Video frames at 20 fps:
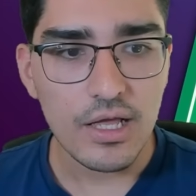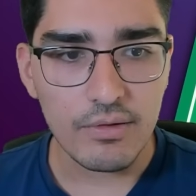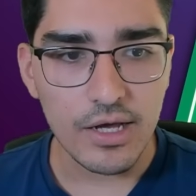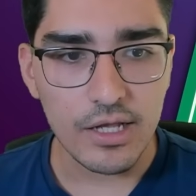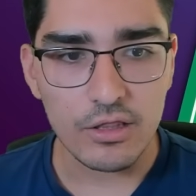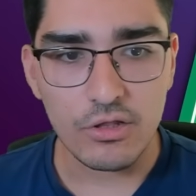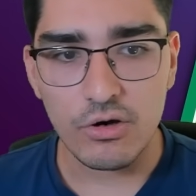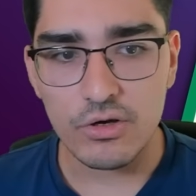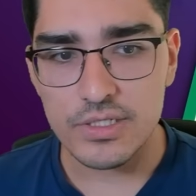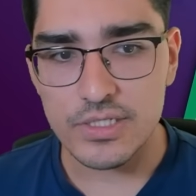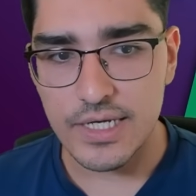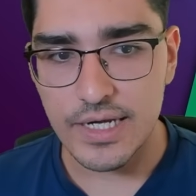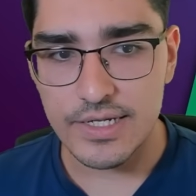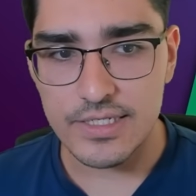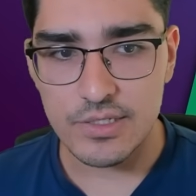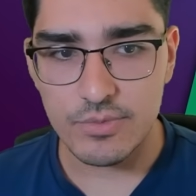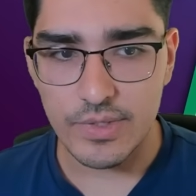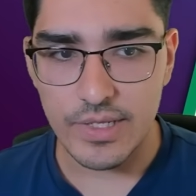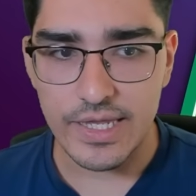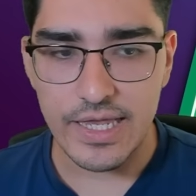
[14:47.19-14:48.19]
alongside
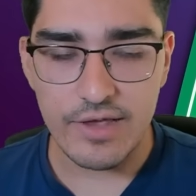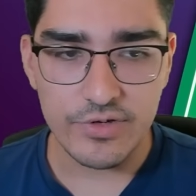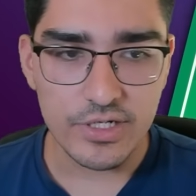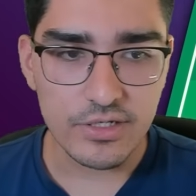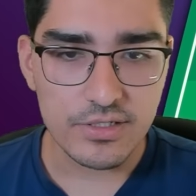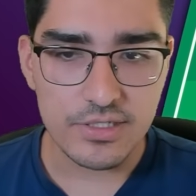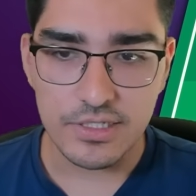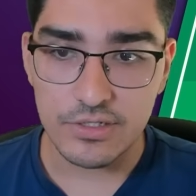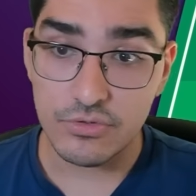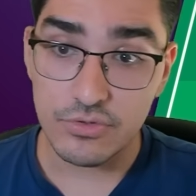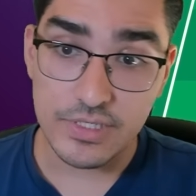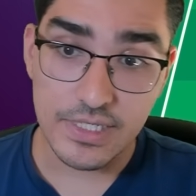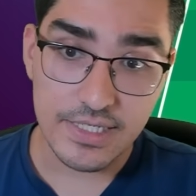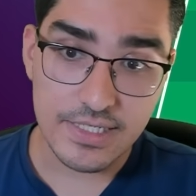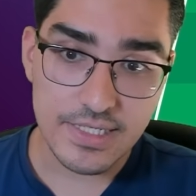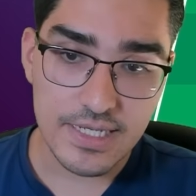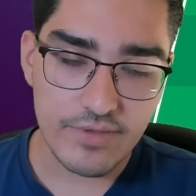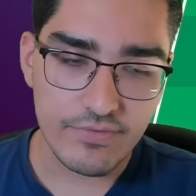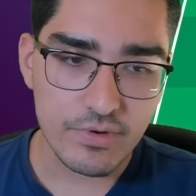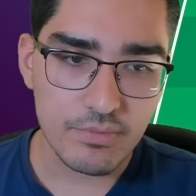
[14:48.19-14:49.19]
someone like Evan Nilsson, who's at
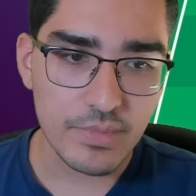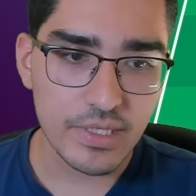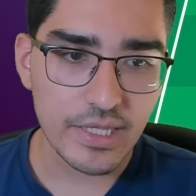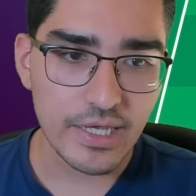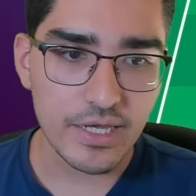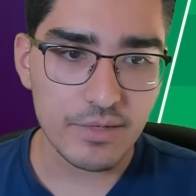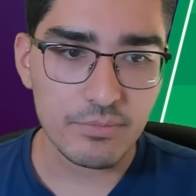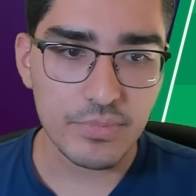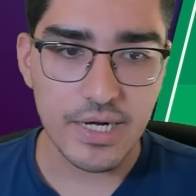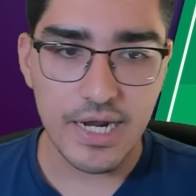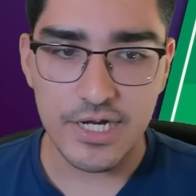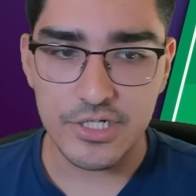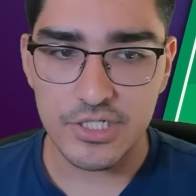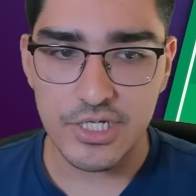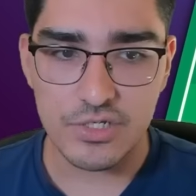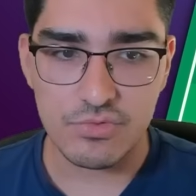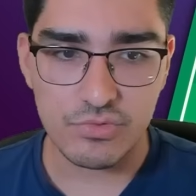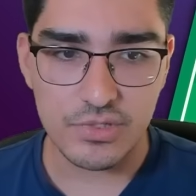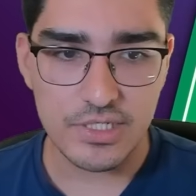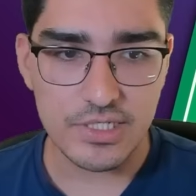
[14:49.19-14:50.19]
7 million, but actually
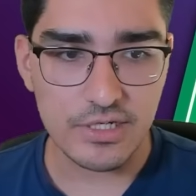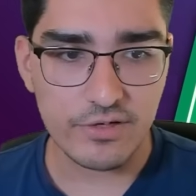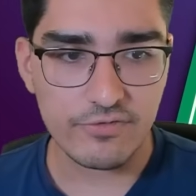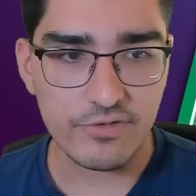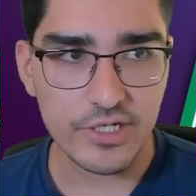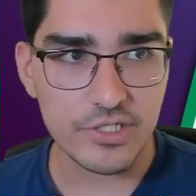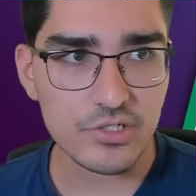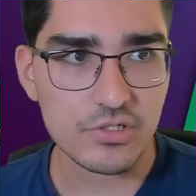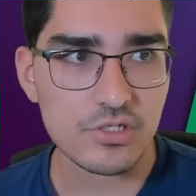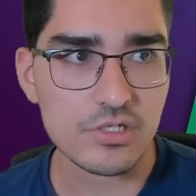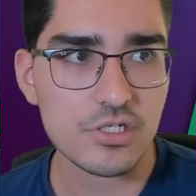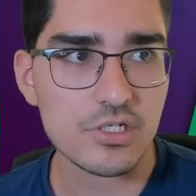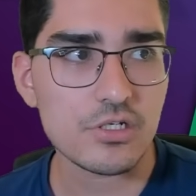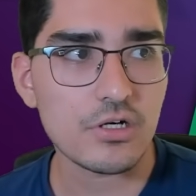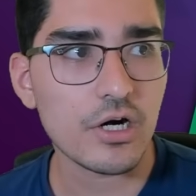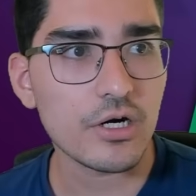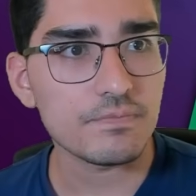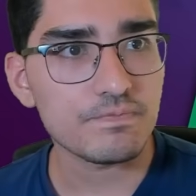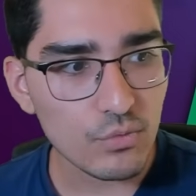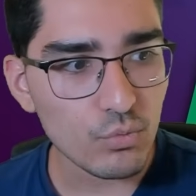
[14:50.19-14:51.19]
has really tough fixtures to
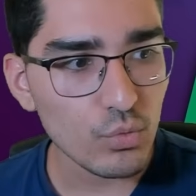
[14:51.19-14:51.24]
start.